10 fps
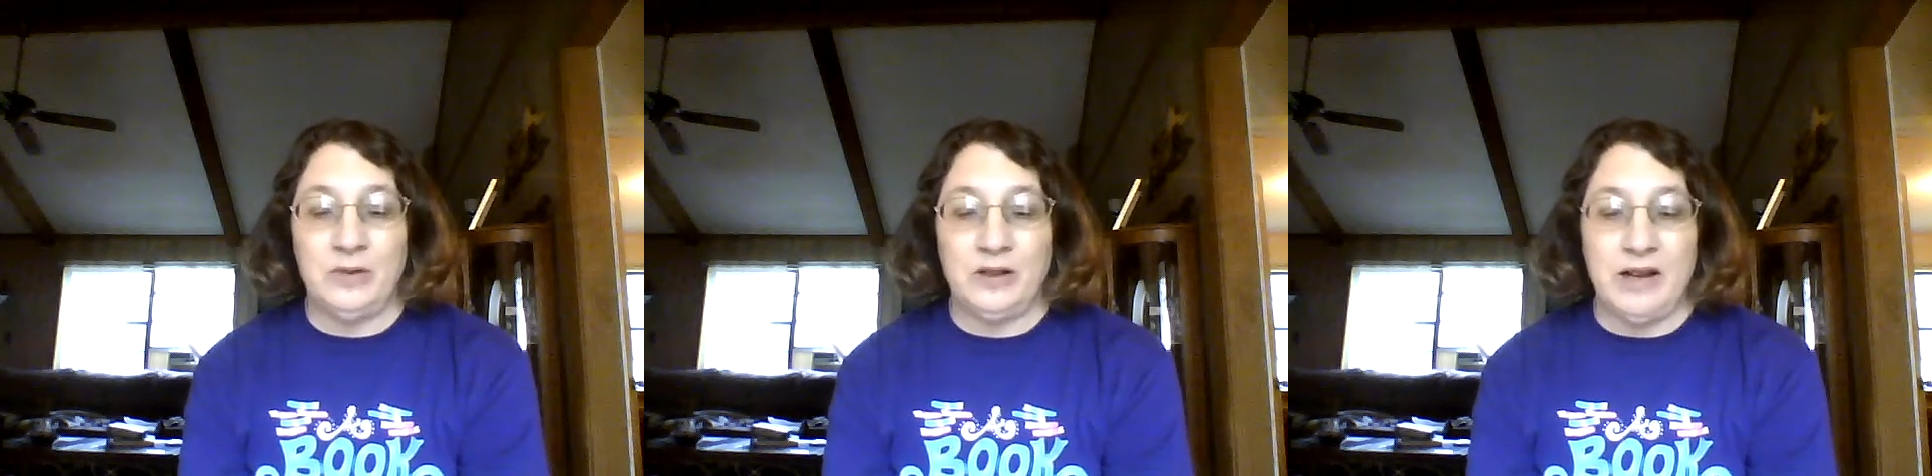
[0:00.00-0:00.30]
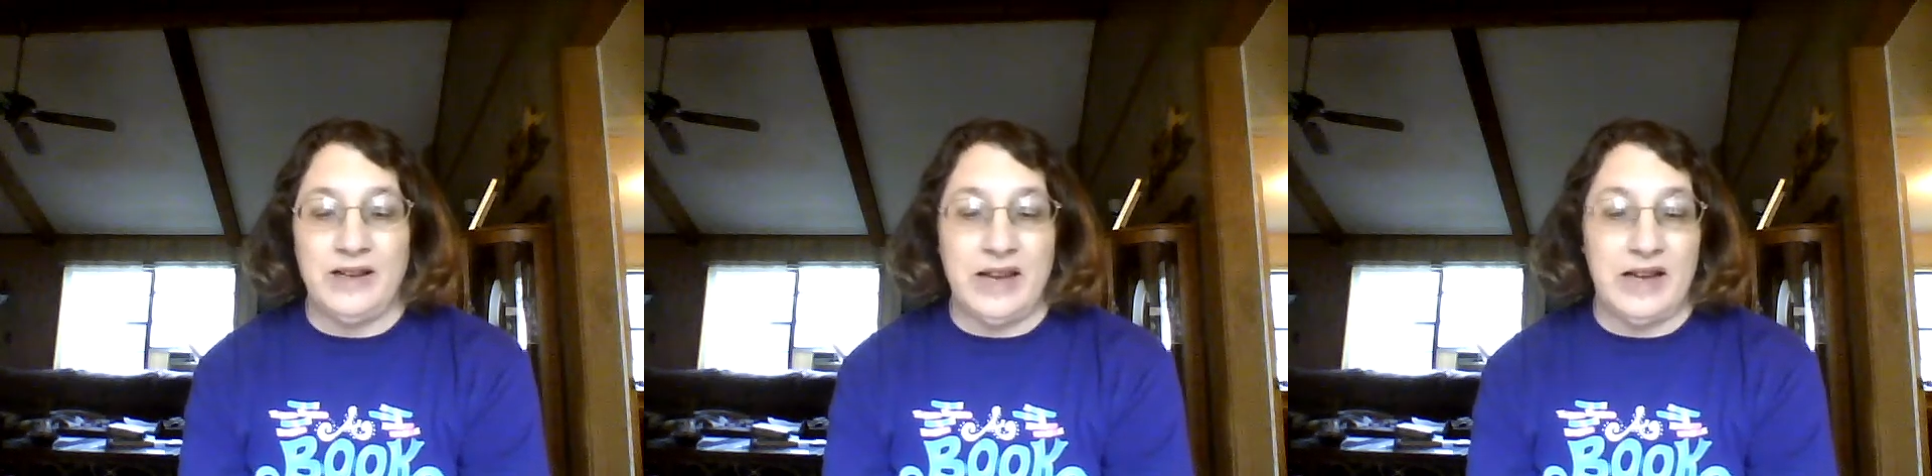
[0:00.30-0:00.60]

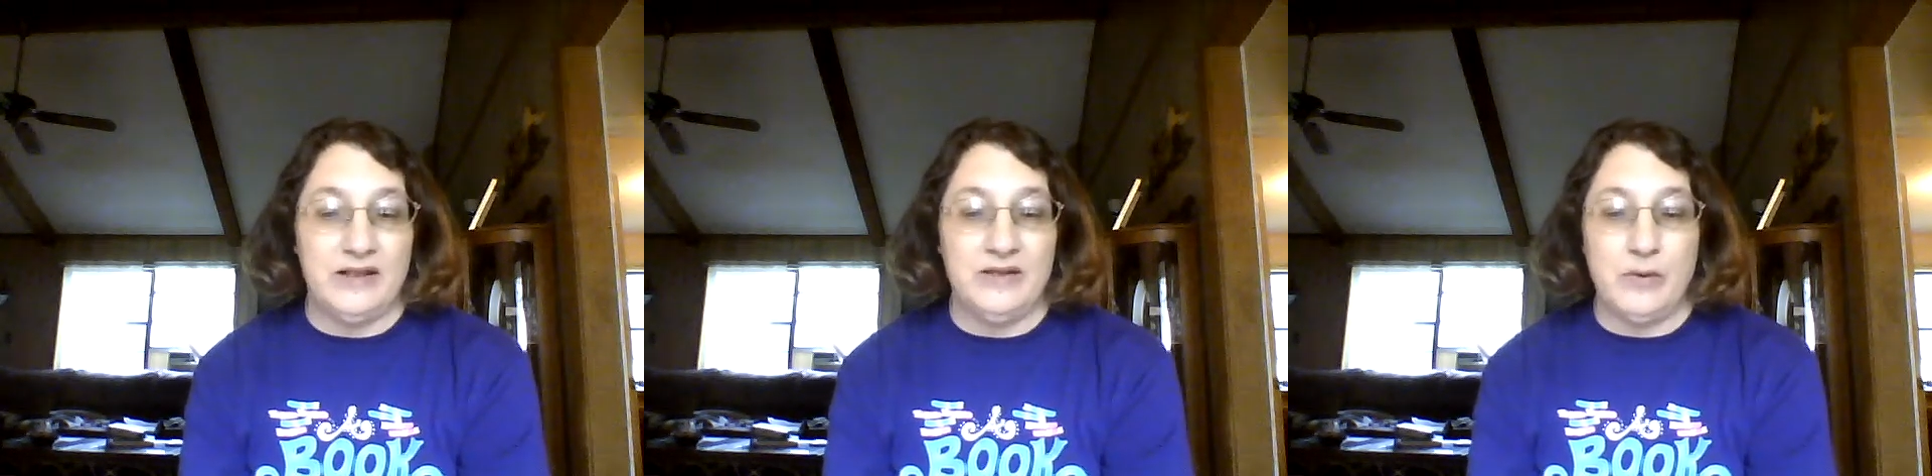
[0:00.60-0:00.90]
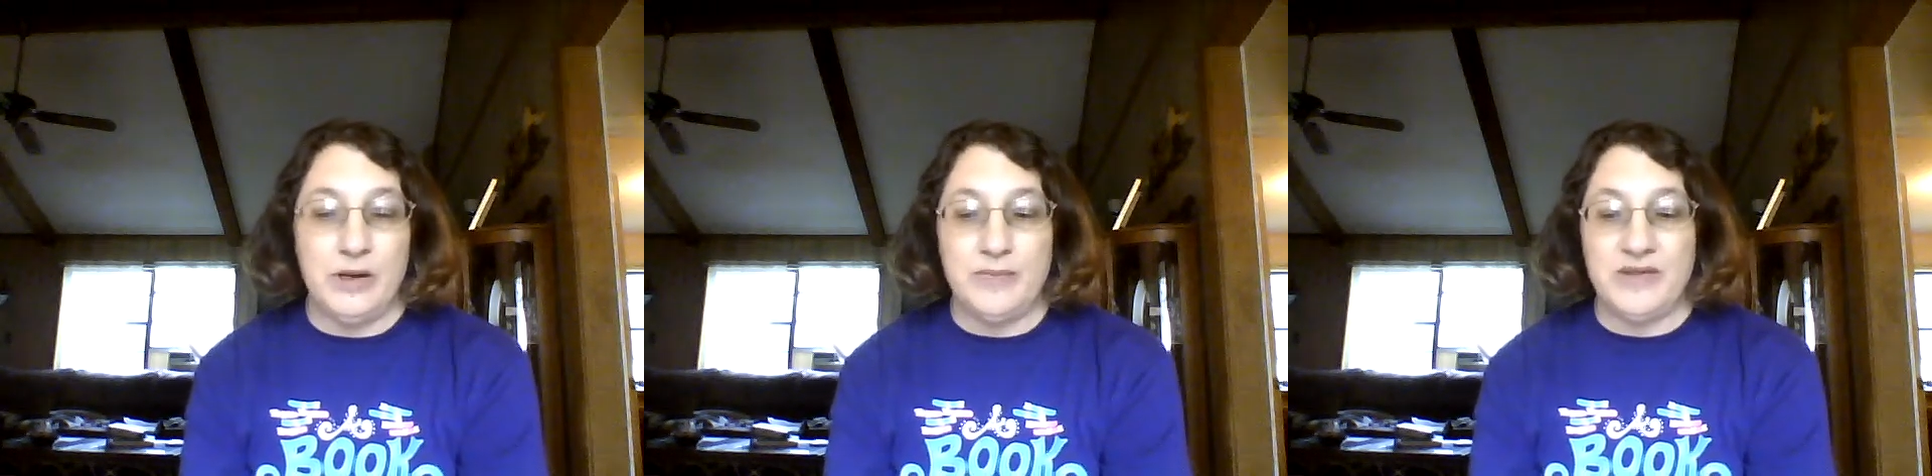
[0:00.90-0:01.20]
active
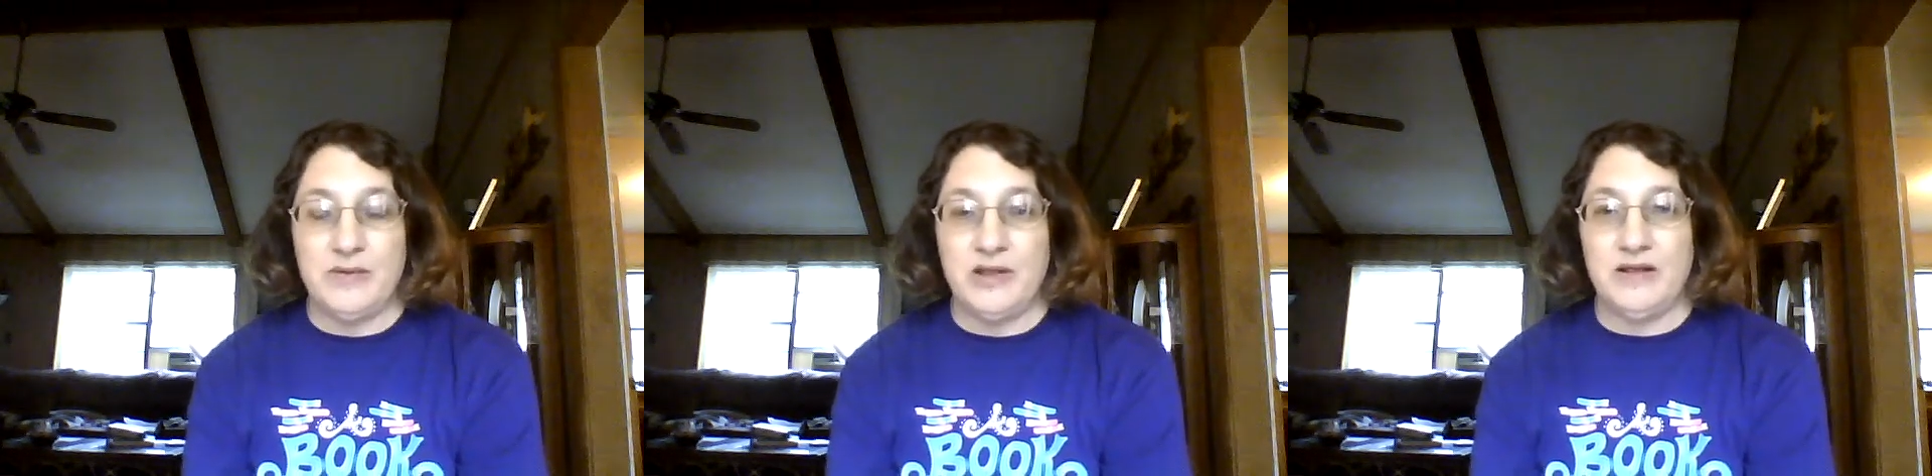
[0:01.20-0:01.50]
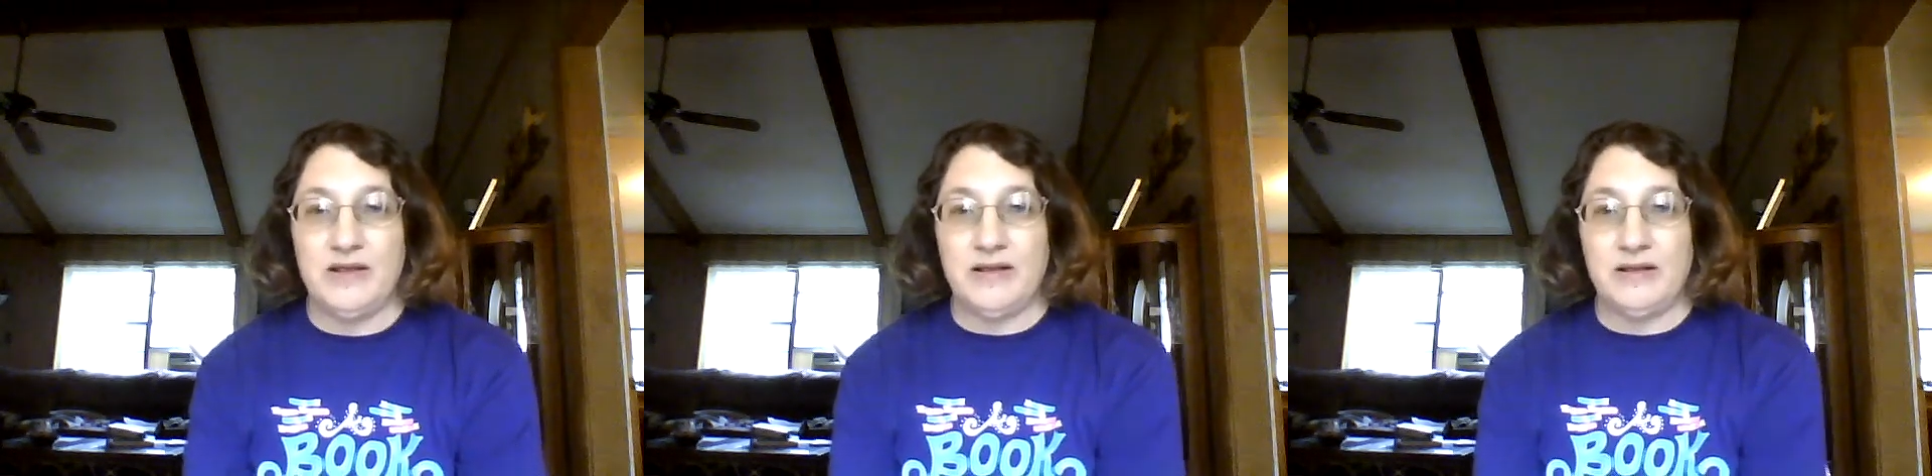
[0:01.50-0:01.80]
whips, which
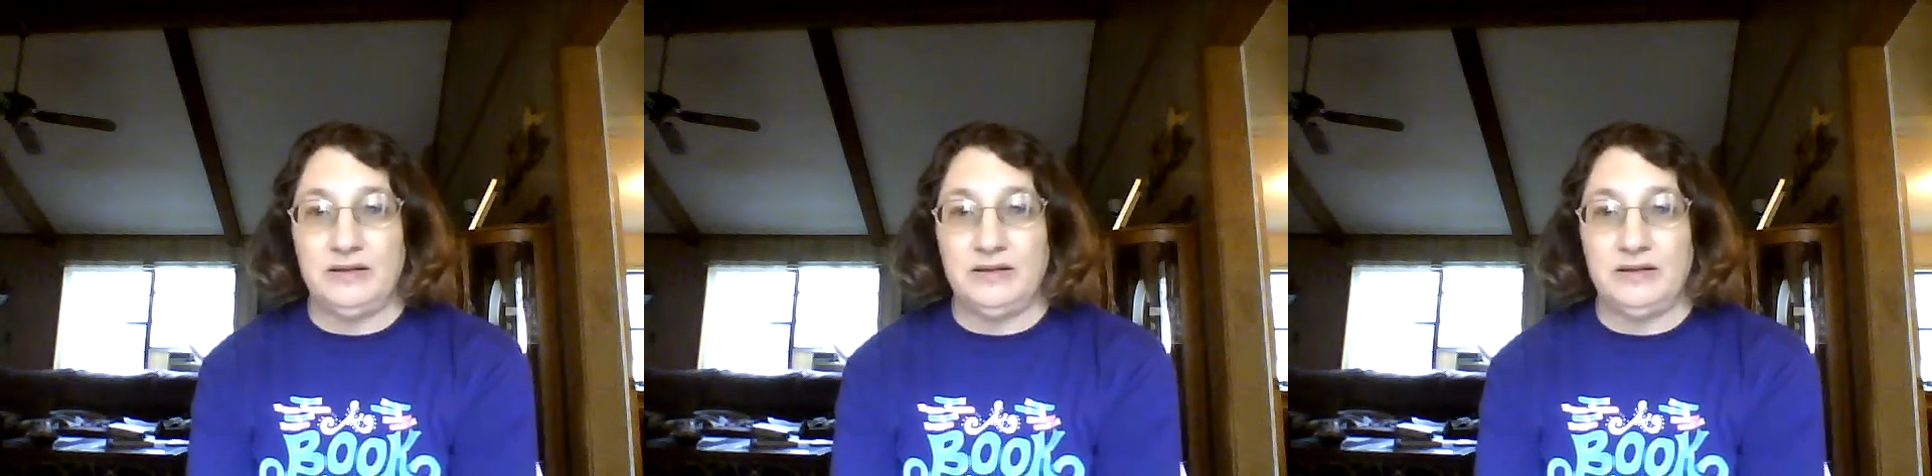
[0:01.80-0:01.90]
is